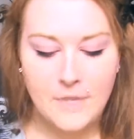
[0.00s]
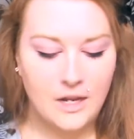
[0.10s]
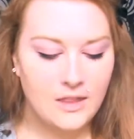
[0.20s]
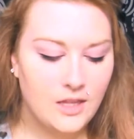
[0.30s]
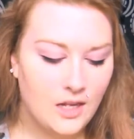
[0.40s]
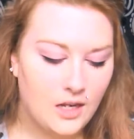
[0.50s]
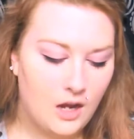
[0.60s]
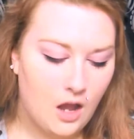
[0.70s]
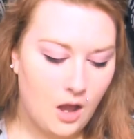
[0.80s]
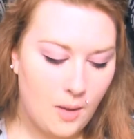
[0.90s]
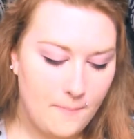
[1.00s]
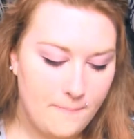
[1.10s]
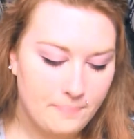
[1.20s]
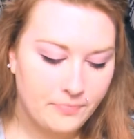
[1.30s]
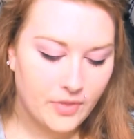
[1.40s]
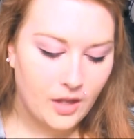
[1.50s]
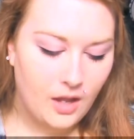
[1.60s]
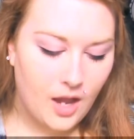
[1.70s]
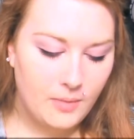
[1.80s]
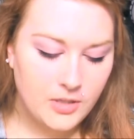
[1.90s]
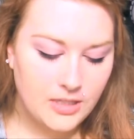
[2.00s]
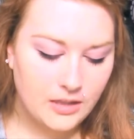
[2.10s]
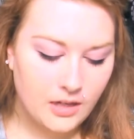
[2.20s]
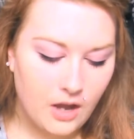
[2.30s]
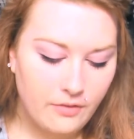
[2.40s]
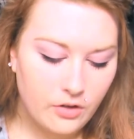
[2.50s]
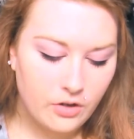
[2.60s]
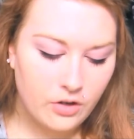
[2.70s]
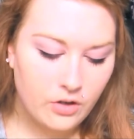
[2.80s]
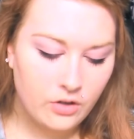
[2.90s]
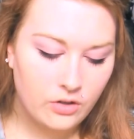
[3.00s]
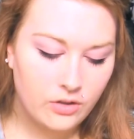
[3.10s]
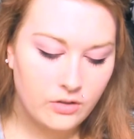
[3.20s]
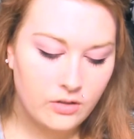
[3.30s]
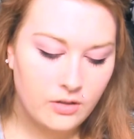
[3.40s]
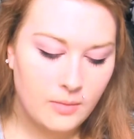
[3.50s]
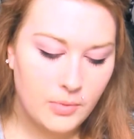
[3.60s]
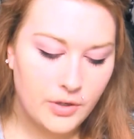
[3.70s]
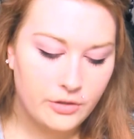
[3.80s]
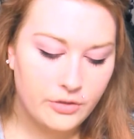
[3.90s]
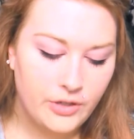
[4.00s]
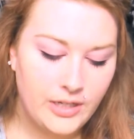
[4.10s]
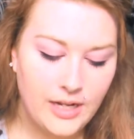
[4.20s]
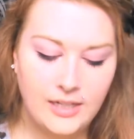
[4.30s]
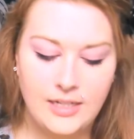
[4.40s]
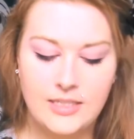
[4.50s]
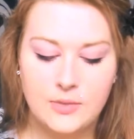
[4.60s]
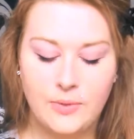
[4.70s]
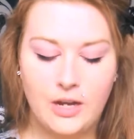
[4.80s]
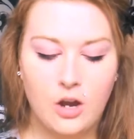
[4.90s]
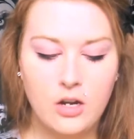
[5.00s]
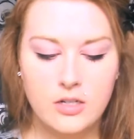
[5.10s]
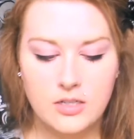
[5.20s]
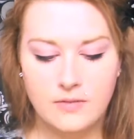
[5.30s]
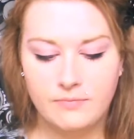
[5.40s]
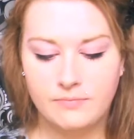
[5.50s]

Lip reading: And then I'm using the CoverGirl number 390 Sweetheart.